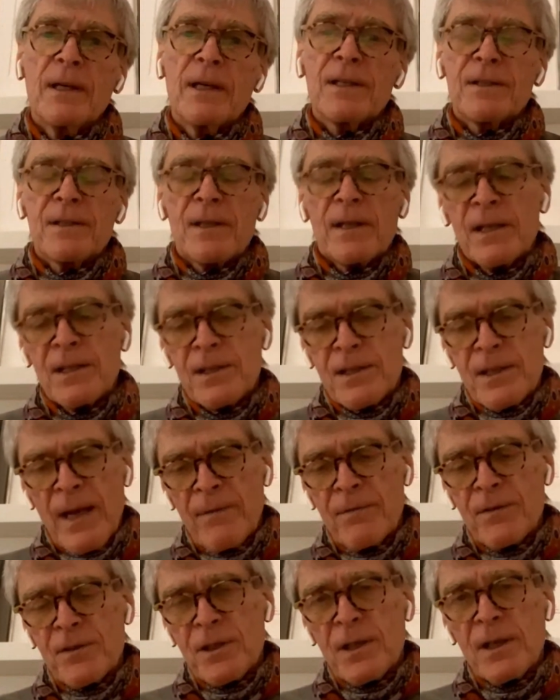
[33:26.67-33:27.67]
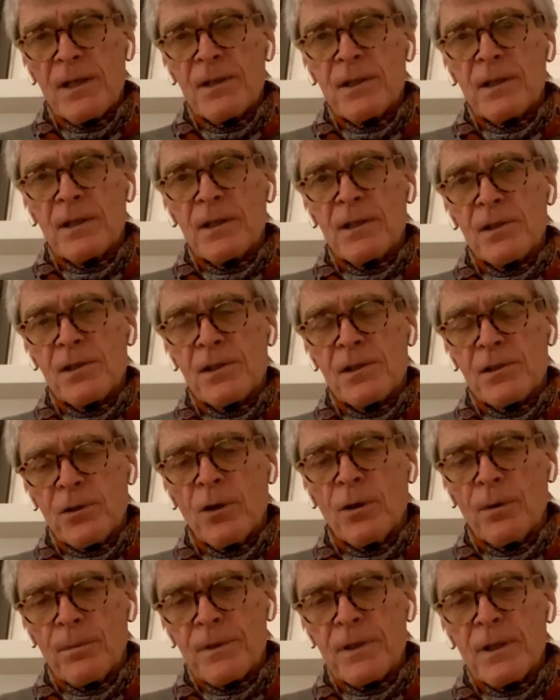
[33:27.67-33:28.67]
It's advertising has
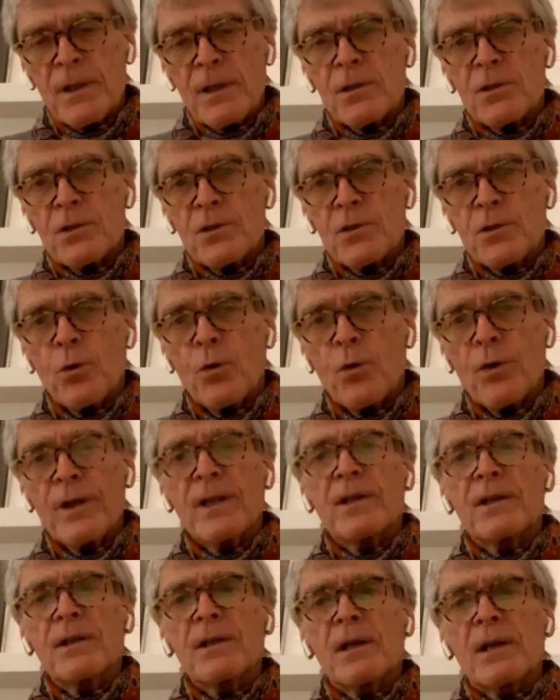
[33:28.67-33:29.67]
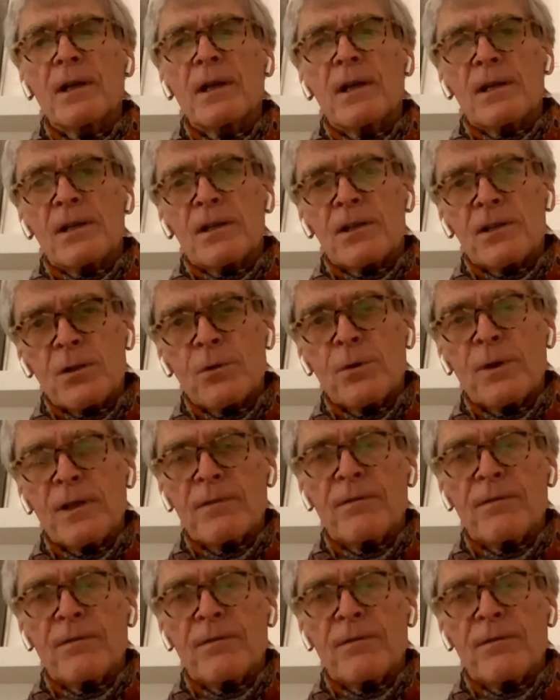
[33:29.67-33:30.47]
stopped talking to